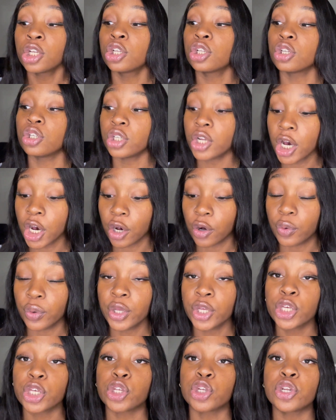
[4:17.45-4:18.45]
No,
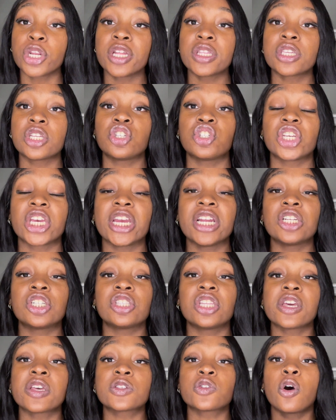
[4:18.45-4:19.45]
you need to change
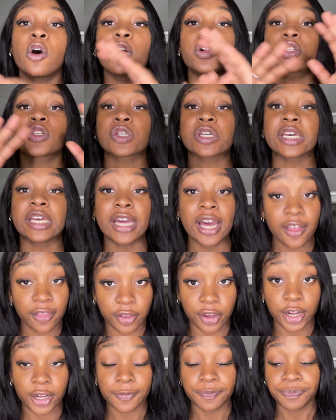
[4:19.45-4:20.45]
things
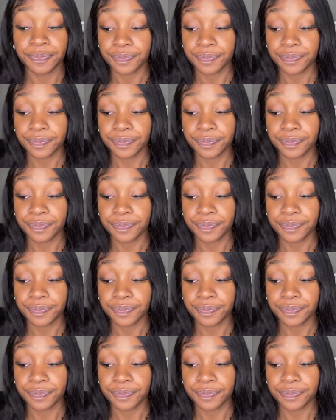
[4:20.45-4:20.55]
altogether.